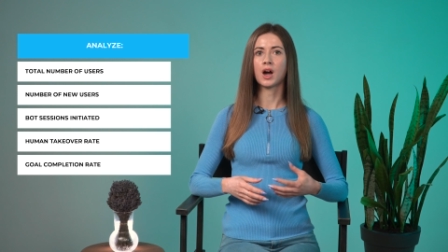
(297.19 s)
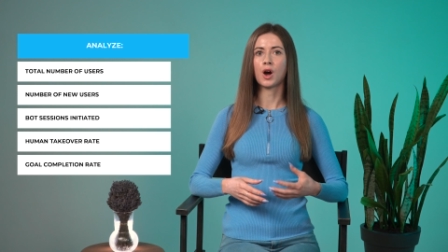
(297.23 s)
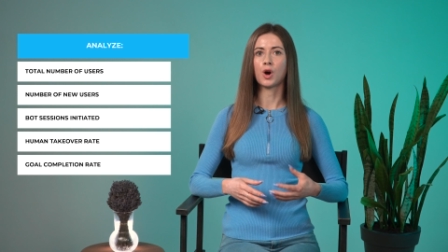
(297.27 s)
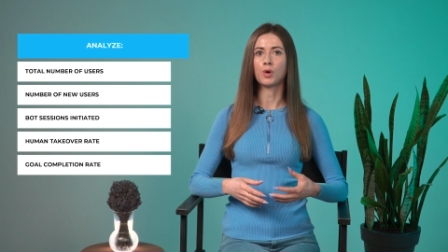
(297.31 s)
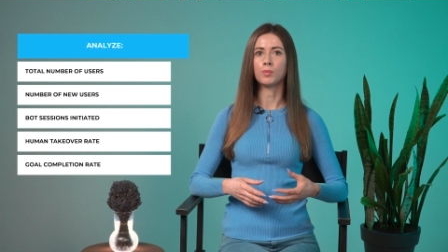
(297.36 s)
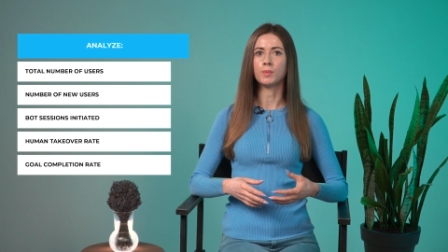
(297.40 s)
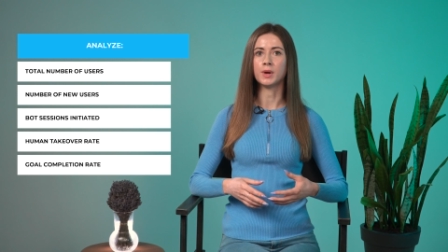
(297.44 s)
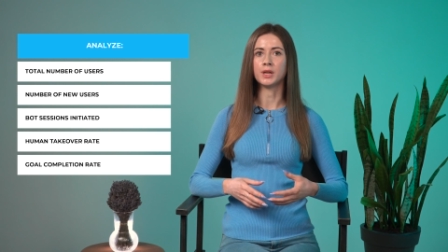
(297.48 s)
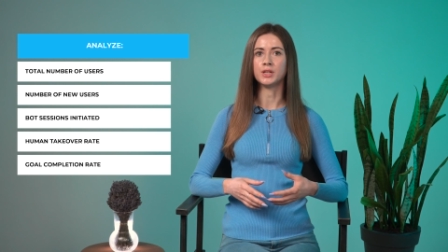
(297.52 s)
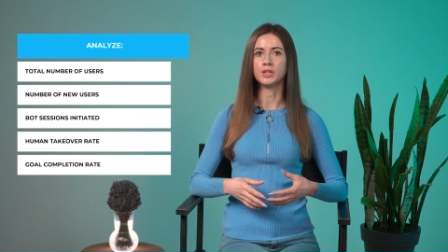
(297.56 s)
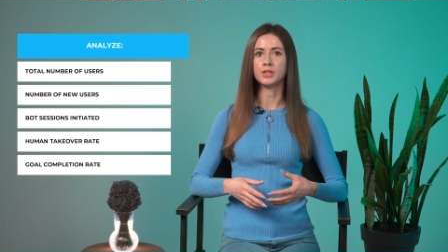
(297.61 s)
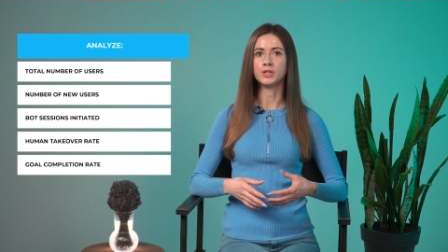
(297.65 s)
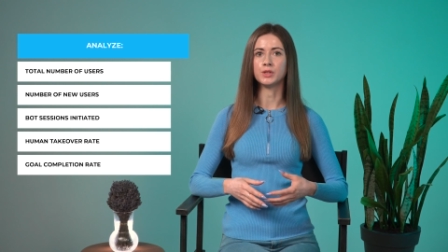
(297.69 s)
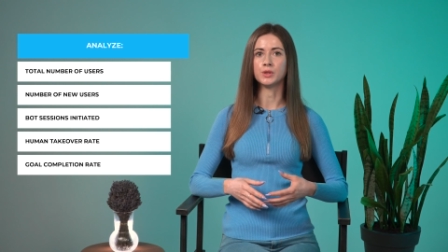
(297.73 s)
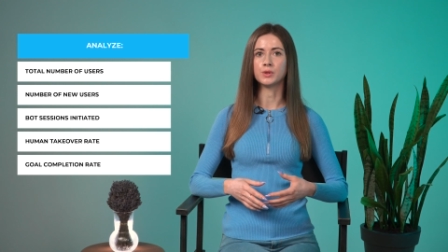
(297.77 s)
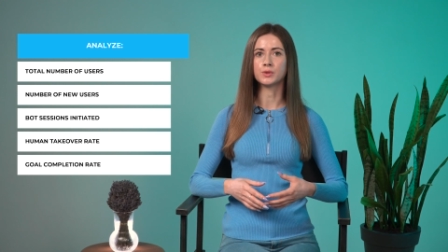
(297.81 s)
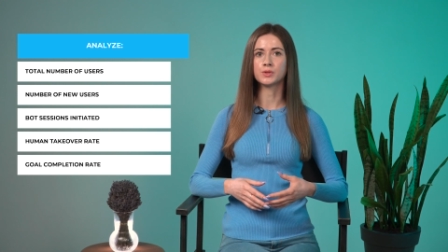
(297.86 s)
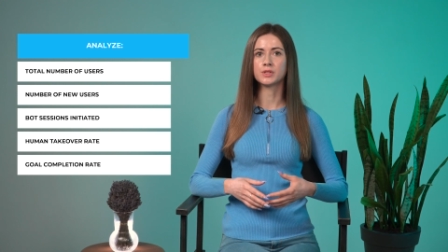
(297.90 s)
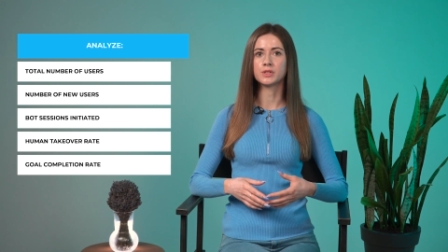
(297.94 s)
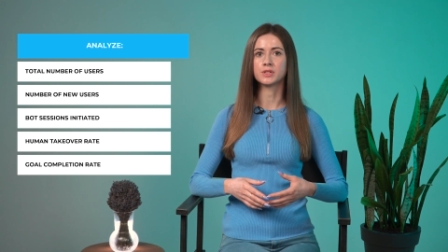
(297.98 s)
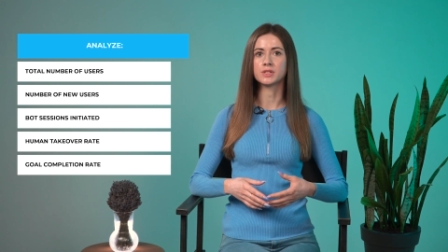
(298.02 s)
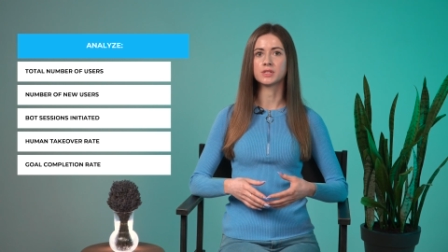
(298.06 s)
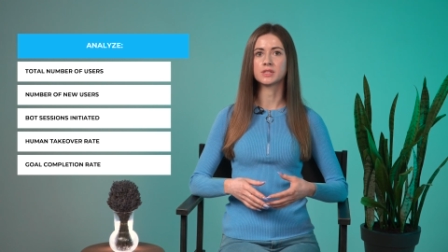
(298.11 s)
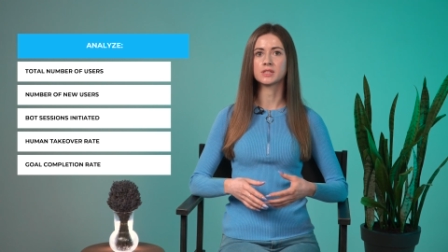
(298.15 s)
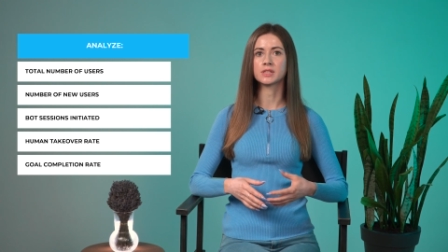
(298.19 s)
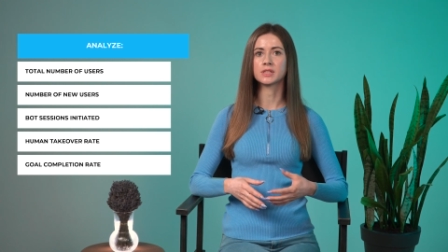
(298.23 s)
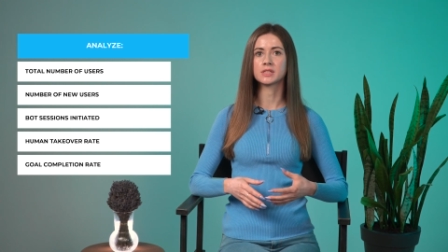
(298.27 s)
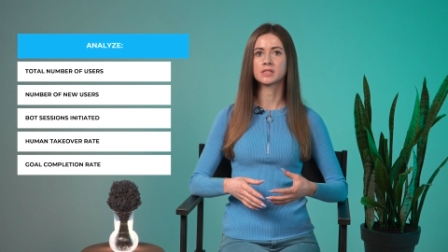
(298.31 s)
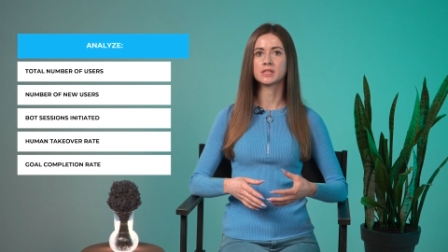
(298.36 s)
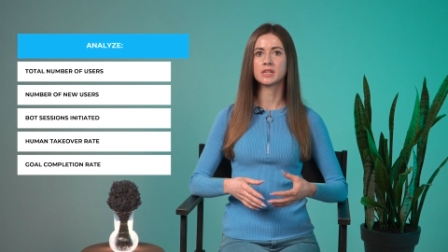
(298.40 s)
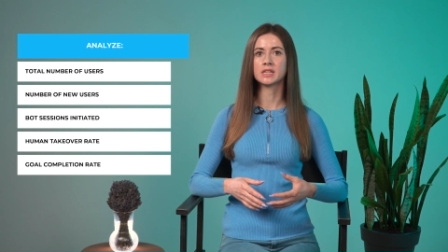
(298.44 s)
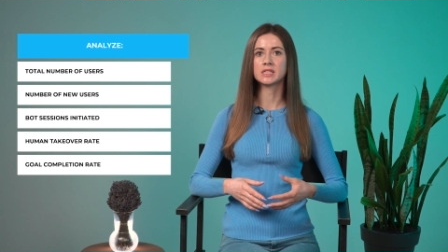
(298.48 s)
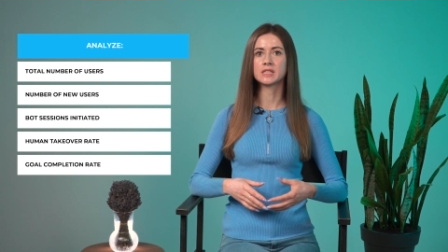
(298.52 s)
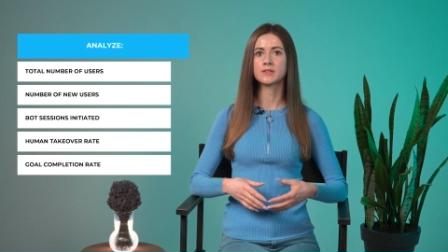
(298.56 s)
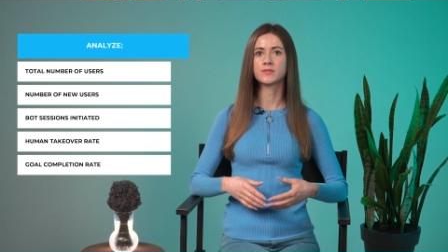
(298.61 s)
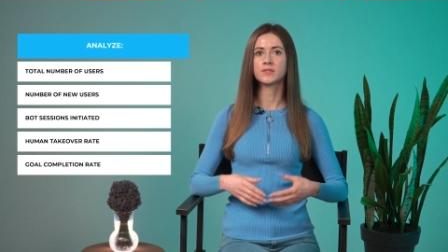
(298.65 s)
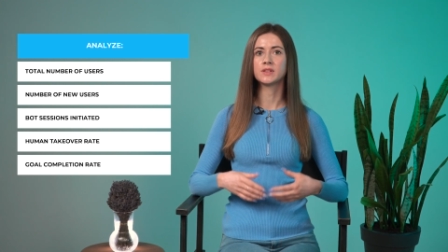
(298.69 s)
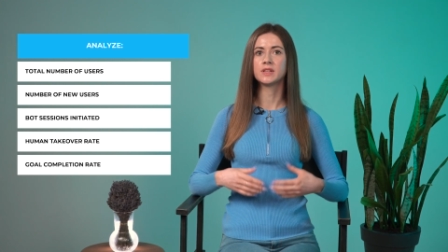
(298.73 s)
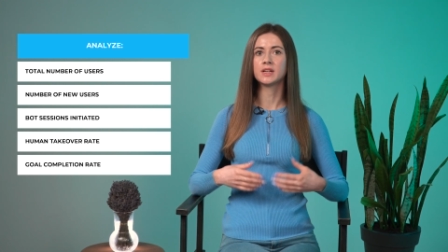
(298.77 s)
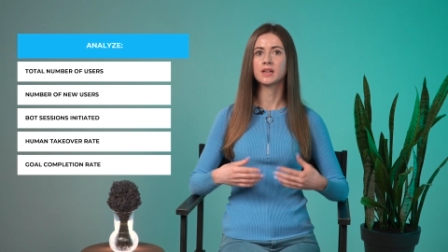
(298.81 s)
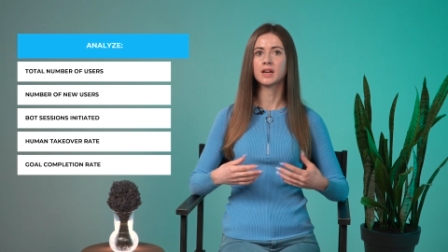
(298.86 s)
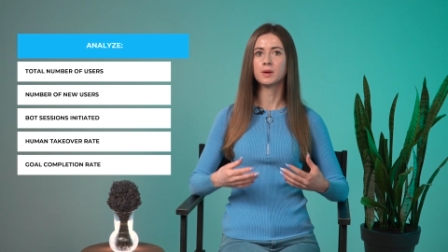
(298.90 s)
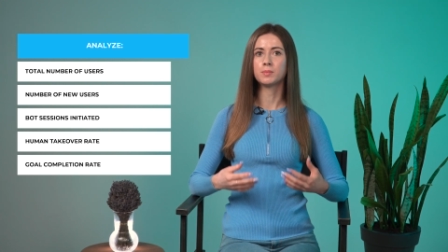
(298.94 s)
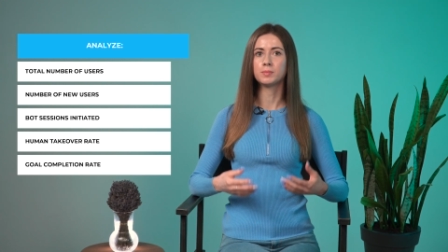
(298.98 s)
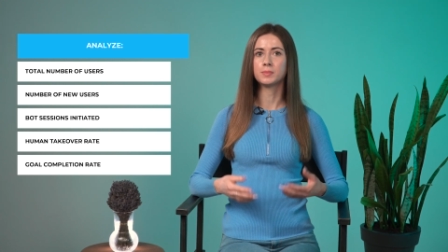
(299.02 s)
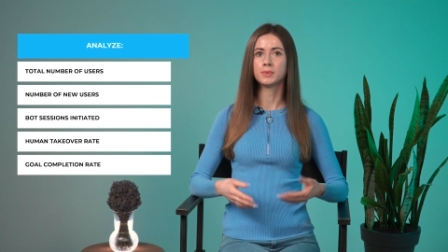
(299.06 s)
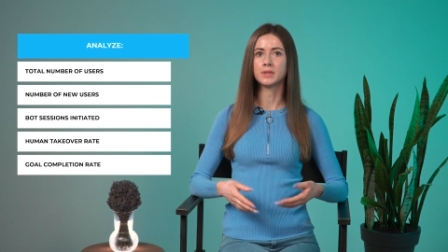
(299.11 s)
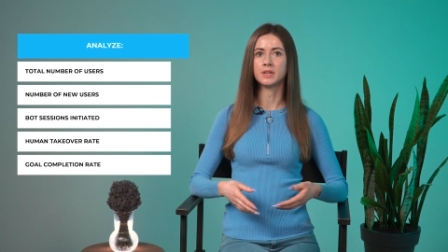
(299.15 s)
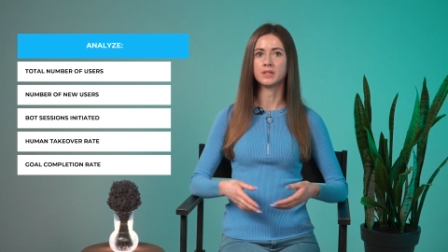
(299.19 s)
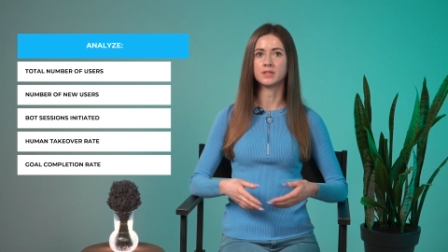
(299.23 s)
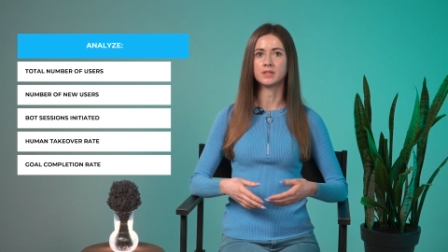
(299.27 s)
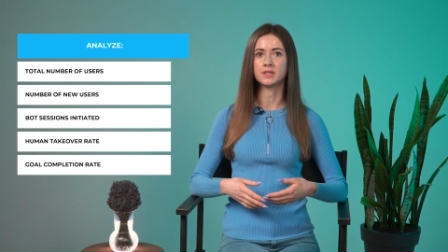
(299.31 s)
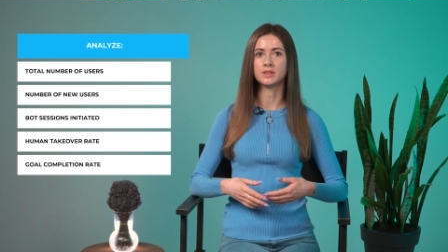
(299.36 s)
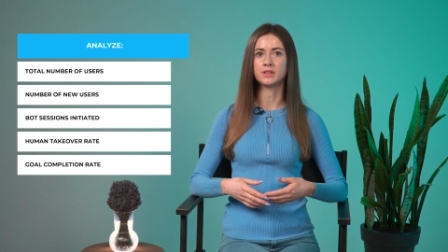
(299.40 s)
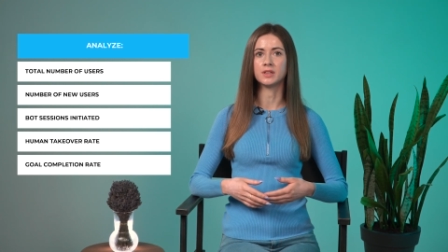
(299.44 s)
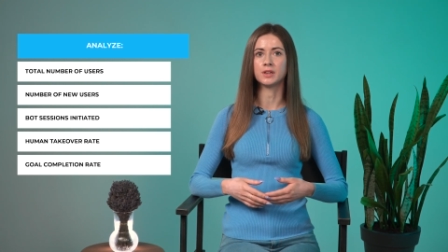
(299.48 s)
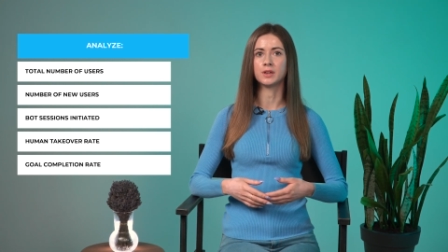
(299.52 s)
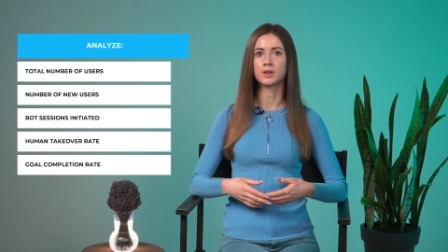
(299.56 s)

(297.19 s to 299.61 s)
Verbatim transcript: how many users successfully completed